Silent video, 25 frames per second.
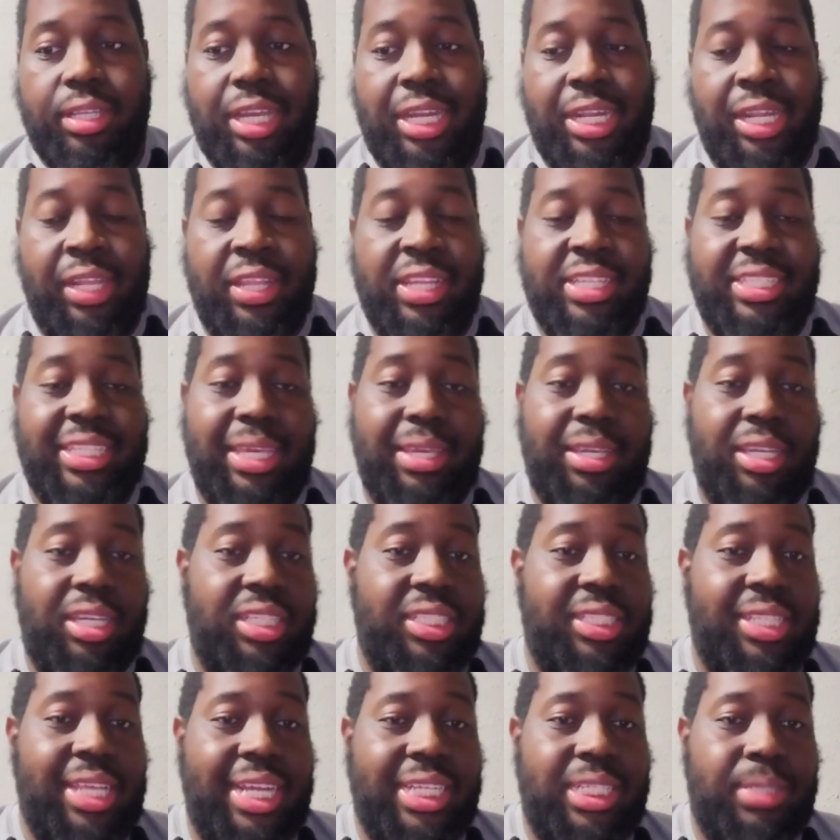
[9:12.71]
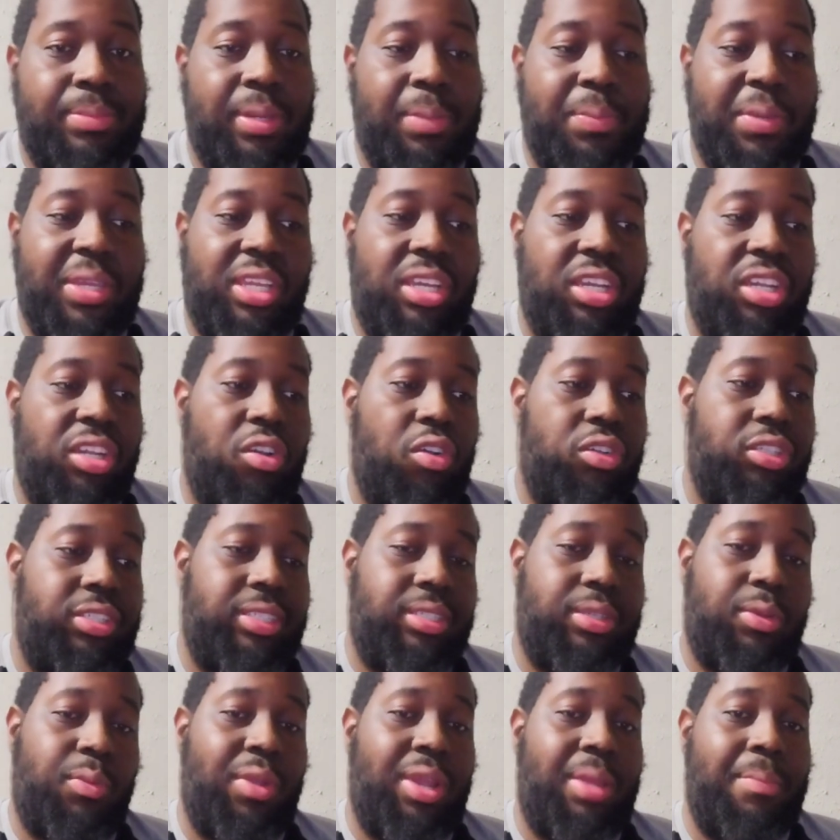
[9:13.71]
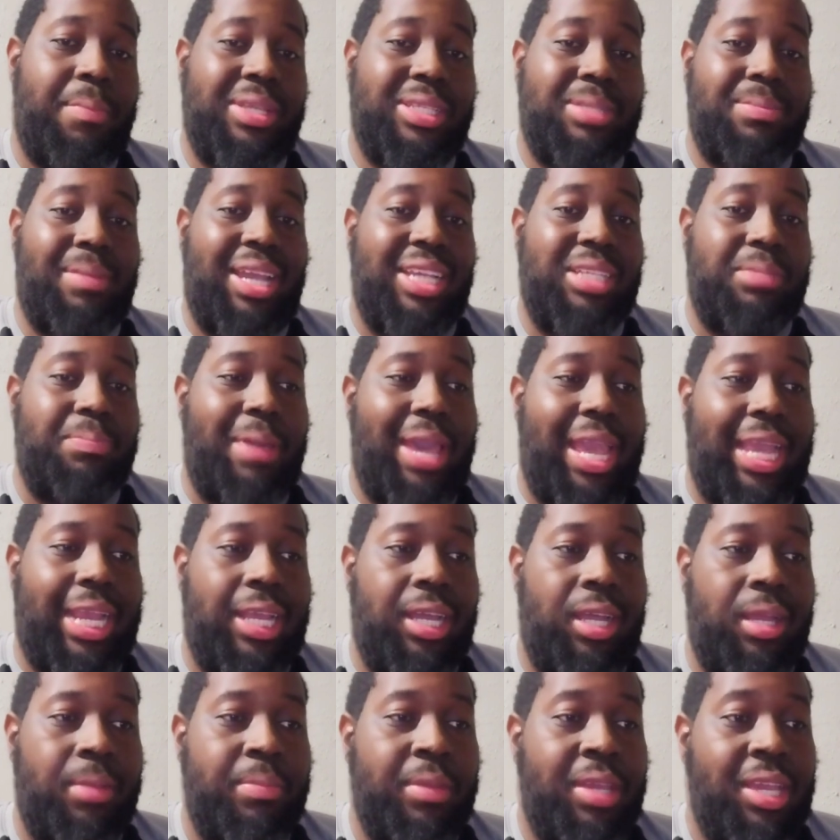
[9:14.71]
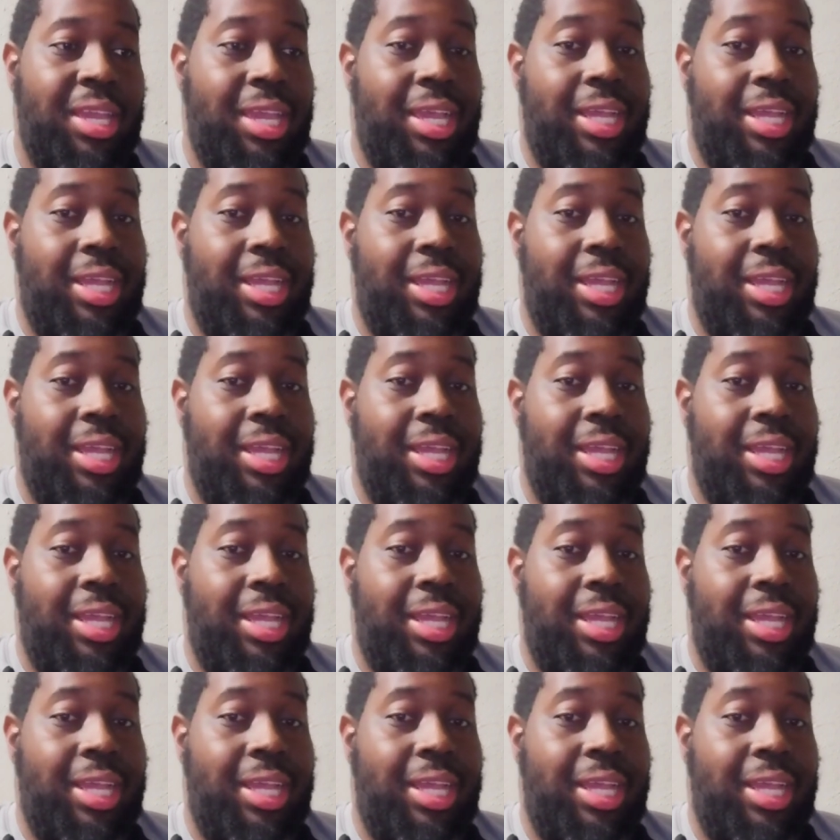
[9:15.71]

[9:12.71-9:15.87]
Another team could snatch him up. He could go to somewhere and be somebody's backup.